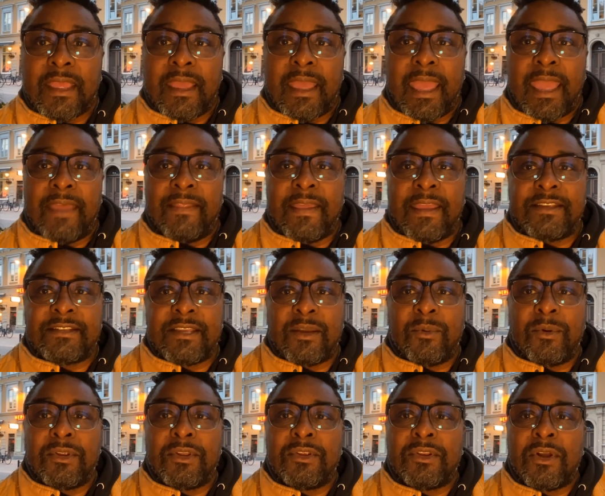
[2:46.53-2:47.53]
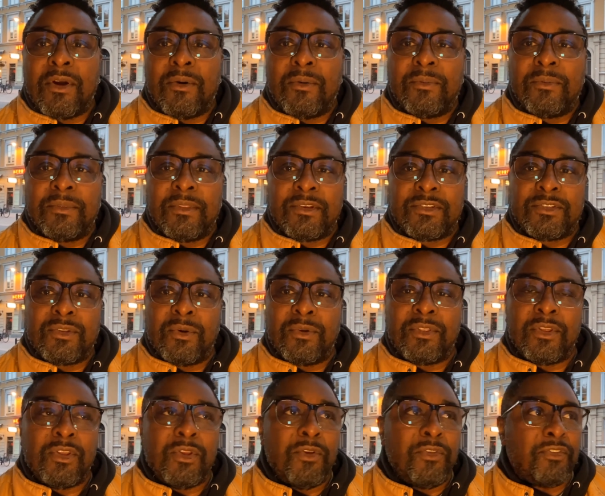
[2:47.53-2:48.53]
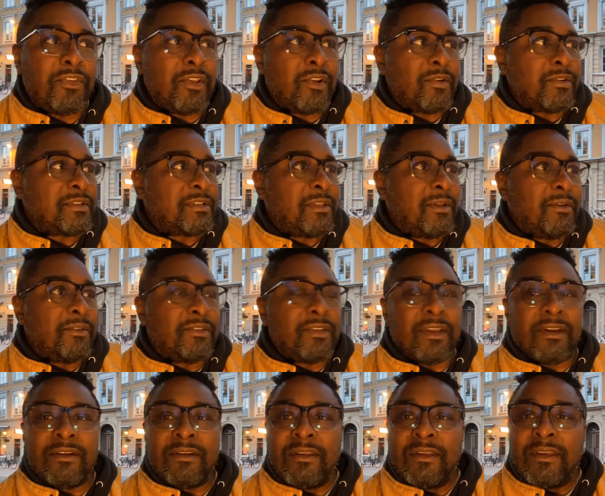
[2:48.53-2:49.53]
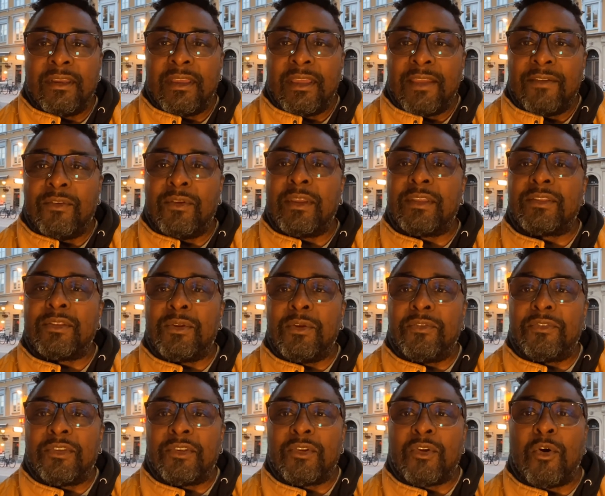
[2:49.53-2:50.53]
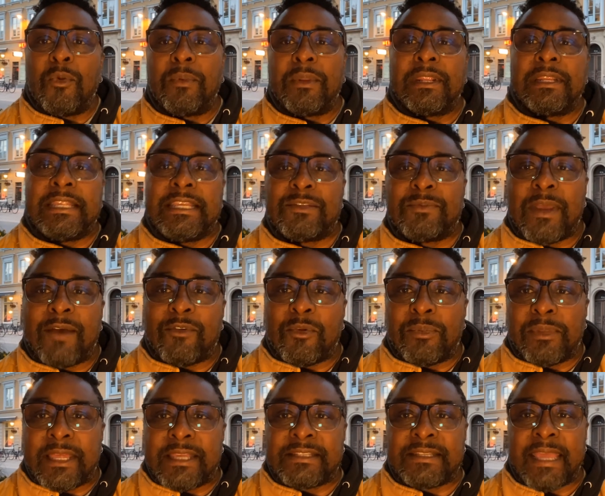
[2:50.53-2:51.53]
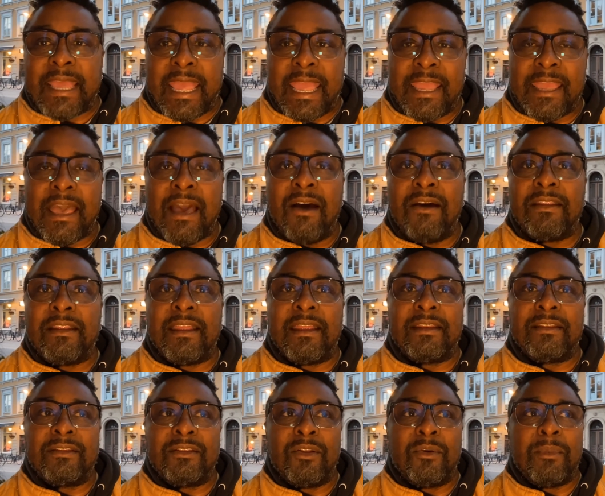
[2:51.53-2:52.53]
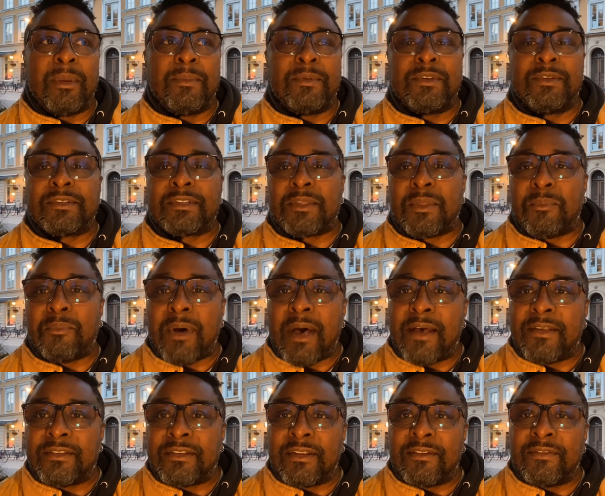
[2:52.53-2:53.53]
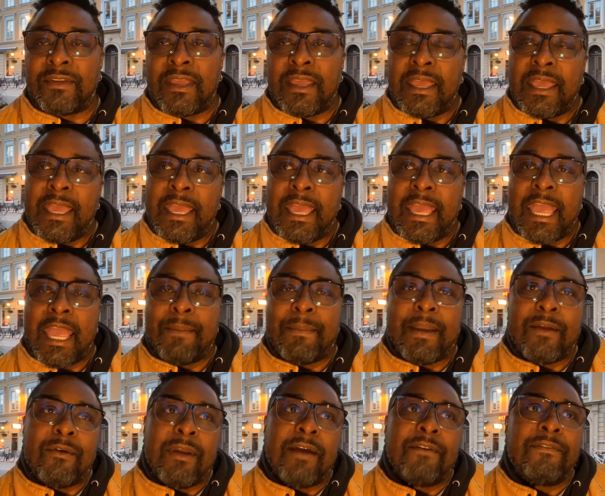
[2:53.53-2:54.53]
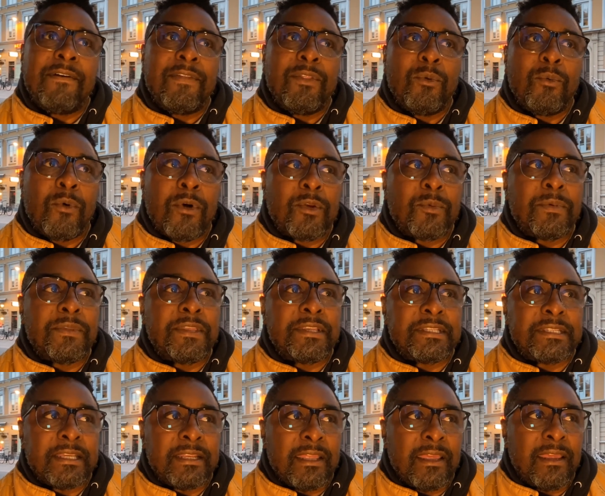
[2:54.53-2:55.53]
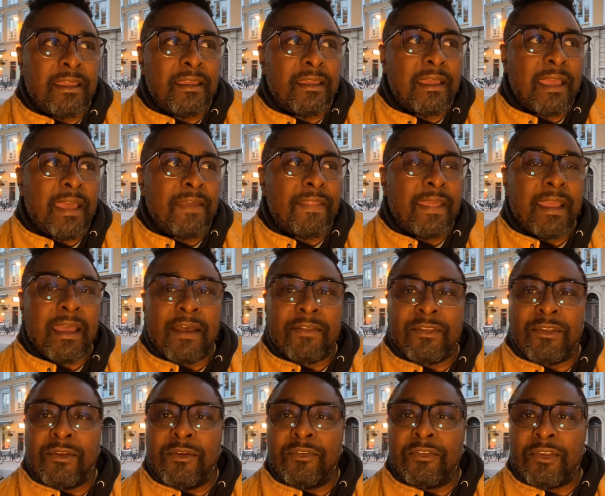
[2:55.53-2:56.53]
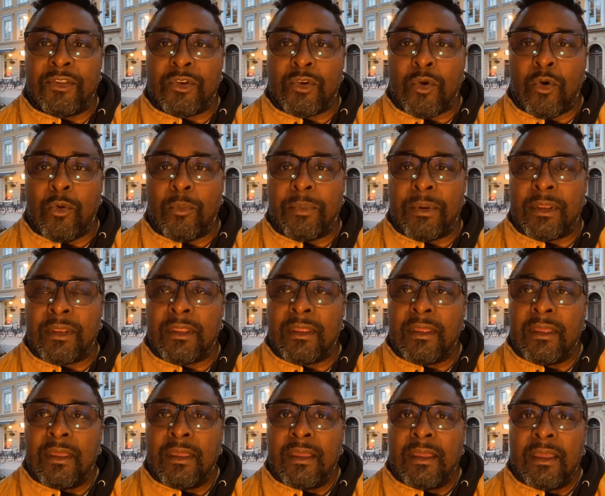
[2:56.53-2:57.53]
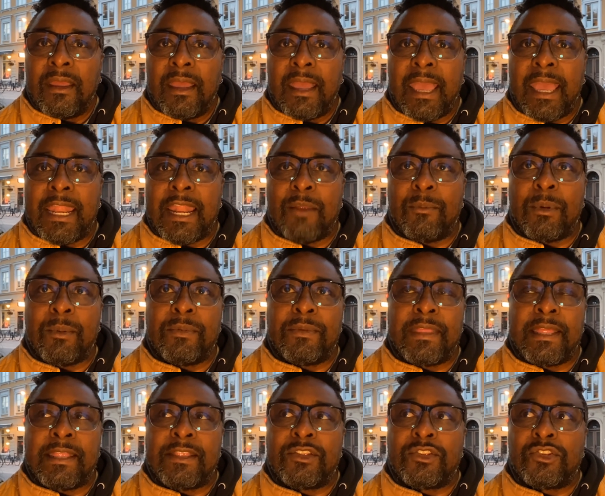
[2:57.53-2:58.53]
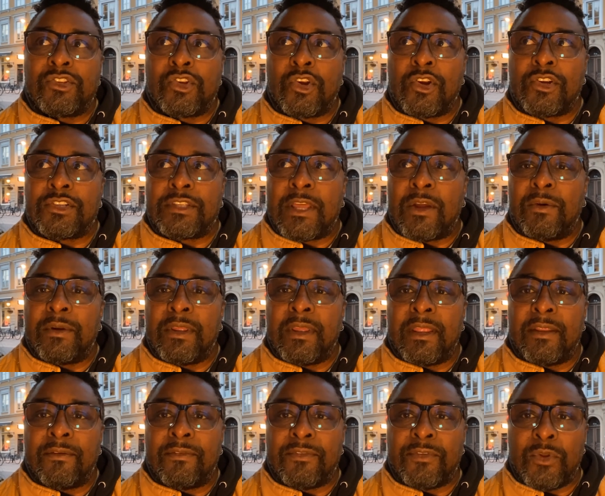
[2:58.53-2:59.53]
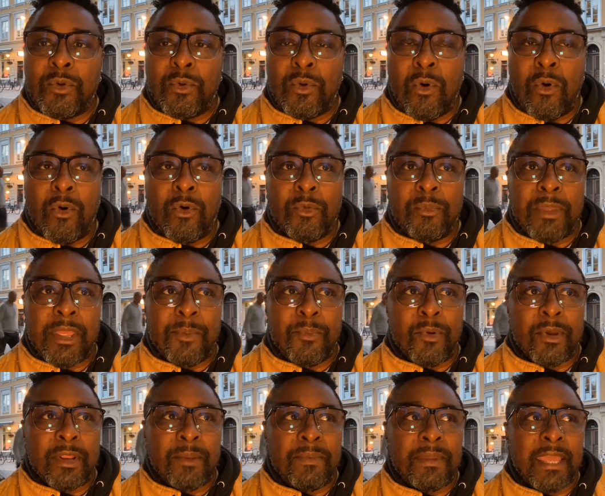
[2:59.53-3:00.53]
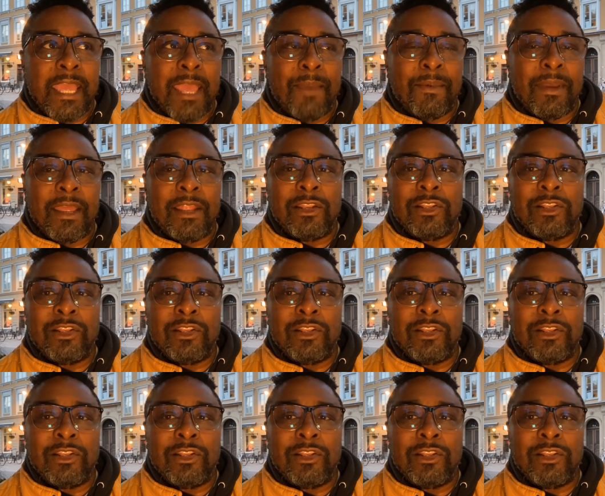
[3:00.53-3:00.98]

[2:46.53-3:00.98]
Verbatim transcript: and they said, well, you know, there's no, the youth center is closed here. If you get the youth center open, at least we have a place to hang out at, you know, maybe do something positive. And my grandfather worked with the city and they got the youth center open. And I remember that church that only had a few old people and it became a